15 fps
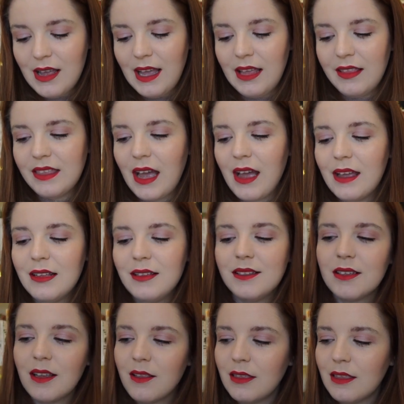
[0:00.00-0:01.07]
and that
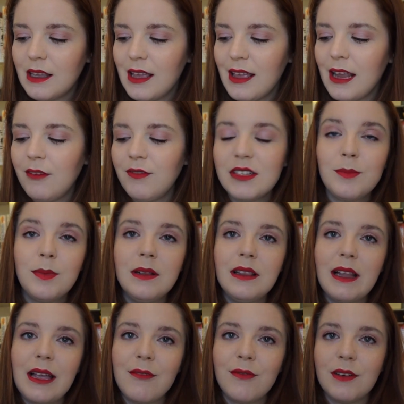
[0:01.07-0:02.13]
is The Invisible
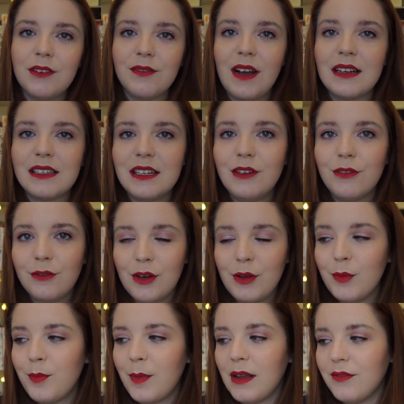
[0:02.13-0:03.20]
Life of Addy
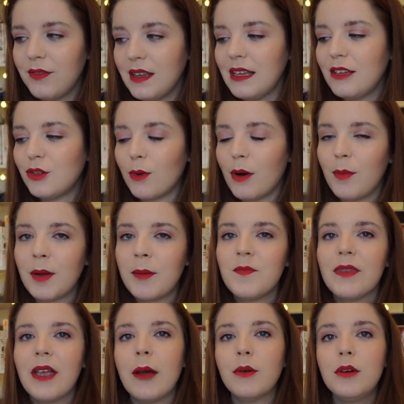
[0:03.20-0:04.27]
LaRue by V.E. Schwab.
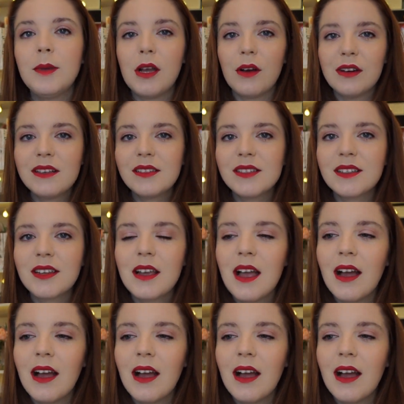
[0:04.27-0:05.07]
I'm going to be honest,